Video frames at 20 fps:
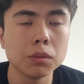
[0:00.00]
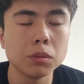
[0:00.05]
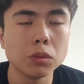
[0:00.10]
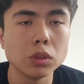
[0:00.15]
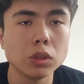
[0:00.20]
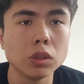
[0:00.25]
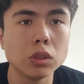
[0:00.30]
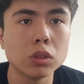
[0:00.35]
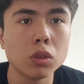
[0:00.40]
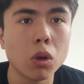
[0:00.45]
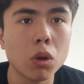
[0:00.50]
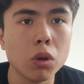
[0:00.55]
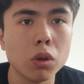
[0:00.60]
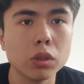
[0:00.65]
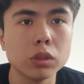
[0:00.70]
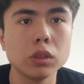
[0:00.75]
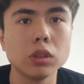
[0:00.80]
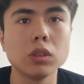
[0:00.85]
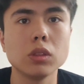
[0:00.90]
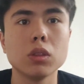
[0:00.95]

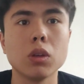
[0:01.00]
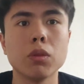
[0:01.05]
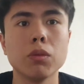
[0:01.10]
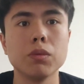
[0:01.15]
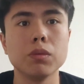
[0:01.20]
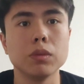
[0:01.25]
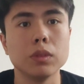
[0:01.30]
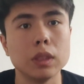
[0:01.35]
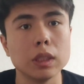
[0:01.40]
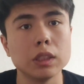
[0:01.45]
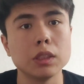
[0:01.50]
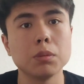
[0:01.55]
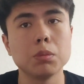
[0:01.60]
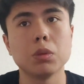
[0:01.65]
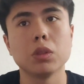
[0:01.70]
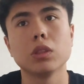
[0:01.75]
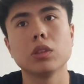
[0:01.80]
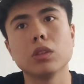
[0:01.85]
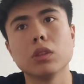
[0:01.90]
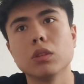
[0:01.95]
thoughts of this
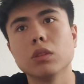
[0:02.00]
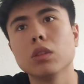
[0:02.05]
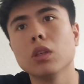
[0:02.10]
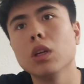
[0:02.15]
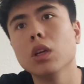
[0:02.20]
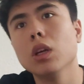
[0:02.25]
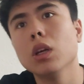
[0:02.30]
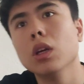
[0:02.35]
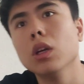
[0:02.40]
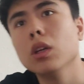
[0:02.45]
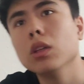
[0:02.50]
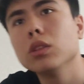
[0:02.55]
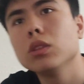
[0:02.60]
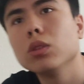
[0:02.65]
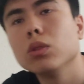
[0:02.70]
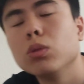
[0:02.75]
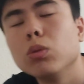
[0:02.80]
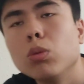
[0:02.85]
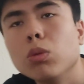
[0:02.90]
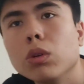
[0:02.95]
person.
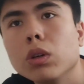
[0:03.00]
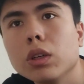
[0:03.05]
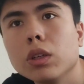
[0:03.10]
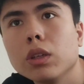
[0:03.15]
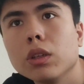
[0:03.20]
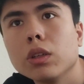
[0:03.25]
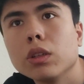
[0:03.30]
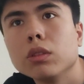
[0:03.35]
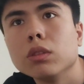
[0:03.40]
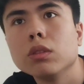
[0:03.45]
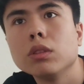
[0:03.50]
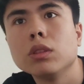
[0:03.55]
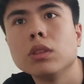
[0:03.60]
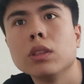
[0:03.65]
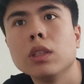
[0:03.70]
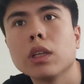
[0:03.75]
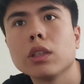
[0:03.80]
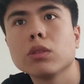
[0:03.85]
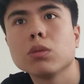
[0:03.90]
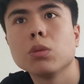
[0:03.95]
So the
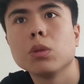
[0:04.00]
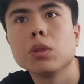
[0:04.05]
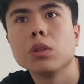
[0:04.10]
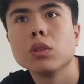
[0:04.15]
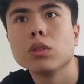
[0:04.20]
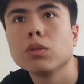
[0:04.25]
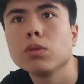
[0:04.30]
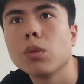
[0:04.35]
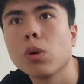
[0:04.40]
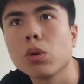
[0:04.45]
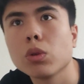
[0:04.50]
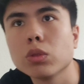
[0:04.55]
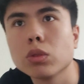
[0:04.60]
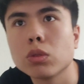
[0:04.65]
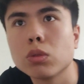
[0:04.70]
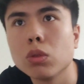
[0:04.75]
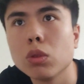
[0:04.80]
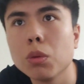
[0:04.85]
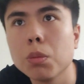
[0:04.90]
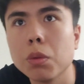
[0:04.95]
next one is focus
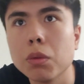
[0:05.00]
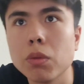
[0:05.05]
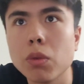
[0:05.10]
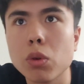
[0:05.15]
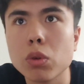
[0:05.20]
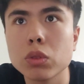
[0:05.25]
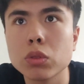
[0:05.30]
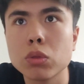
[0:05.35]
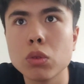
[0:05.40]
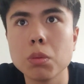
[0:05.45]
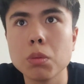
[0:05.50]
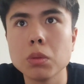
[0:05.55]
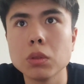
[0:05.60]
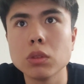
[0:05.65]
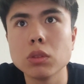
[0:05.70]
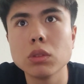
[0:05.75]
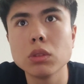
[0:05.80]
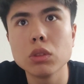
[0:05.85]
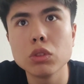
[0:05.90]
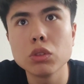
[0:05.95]
group. A focus group is a
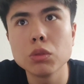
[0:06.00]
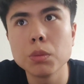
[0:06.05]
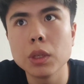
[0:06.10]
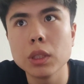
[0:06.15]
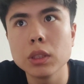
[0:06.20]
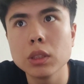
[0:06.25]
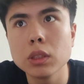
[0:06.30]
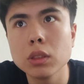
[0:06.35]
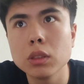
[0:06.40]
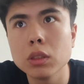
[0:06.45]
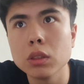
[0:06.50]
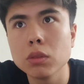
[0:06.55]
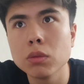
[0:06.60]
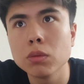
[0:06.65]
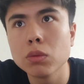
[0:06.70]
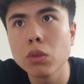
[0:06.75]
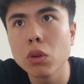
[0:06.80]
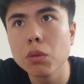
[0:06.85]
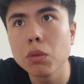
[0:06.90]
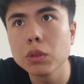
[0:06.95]
research method that
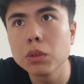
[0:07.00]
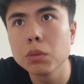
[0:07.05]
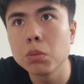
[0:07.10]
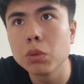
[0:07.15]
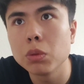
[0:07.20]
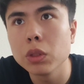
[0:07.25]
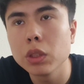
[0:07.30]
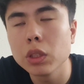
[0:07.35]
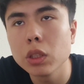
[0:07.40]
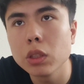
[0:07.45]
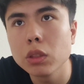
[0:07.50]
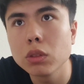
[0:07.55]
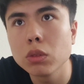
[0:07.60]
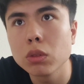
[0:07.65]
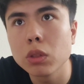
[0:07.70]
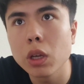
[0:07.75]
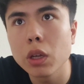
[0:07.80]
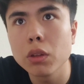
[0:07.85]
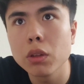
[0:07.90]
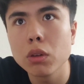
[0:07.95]
involves bringing
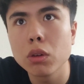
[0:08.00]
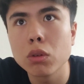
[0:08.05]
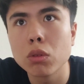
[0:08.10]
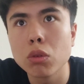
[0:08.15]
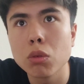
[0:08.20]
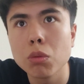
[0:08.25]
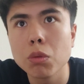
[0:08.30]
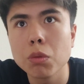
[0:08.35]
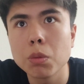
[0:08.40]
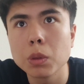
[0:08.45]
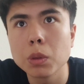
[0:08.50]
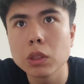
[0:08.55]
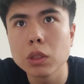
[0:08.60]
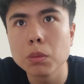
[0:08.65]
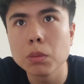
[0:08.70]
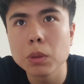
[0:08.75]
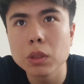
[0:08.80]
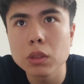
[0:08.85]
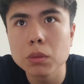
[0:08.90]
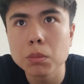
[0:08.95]
together a group of
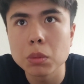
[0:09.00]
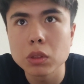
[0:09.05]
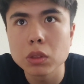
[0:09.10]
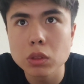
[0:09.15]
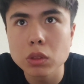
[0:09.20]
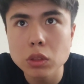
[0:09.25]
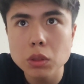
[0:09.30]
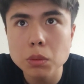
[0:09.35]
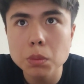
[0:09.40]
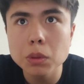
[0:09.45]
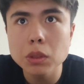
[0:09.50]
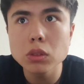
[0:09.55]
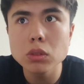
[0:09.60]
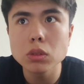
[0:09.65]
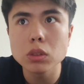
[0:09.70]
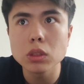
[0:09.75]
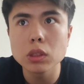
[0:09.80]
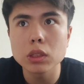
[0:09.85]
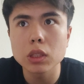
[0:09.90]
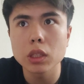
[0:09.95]
participants to
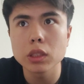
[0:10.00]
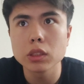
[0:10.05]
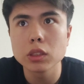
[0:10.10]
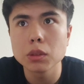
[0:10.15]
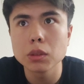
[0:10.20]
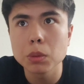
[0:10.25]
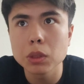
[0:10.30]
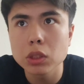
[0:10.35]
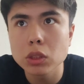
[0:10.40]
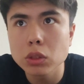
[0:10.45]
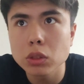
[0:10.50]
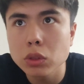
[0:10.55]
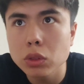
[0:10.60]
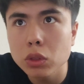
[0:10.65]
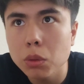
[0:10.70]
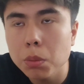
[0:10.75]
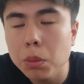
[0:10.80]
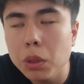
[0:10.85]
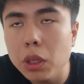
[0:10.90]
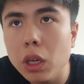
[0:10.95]
discuss a special
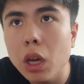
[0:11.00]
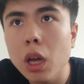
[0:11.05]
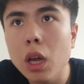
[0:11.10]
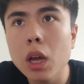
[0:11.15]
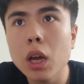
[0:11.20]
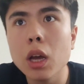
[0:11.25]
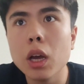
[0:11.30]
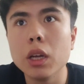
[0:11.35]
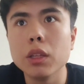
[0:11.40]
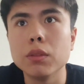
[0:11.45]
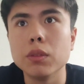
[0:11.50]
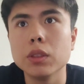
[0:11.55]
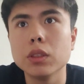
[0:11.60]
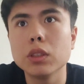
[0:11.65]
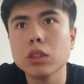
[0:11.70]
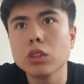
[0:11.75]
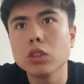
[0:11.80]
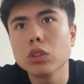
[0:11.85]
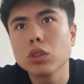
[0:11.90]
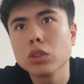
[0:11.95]
topic.
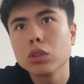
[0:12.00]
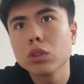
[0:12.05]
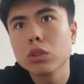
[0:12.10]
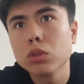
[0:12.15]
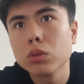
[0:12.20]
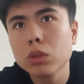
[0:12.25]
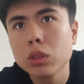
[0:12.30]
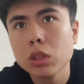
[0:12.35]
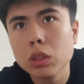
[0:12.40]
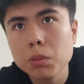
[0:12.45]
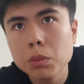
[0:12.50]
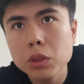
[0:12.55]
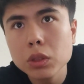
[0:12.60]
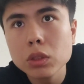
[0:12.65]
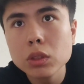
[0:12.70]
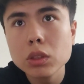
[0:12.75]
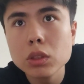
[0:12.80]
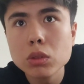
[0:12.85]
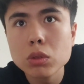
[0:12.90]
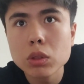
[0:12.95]
Advantages include the
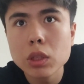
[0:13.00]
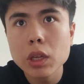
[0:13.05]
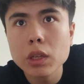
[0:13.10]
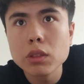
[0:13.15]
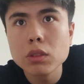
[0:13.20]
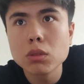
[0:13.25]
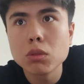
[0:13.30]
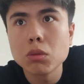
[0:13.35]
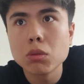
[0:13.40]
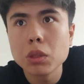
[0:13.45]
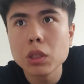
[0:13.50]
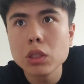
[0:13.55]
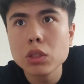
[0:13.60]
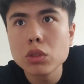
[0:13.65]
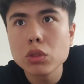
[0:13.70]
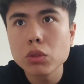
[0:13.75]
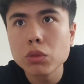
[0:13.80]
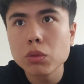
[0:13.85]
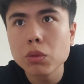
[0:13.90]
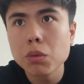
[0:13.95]
ability to gather a
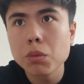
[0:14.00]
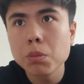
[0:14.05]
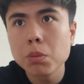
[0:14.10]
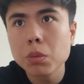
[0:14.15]
range of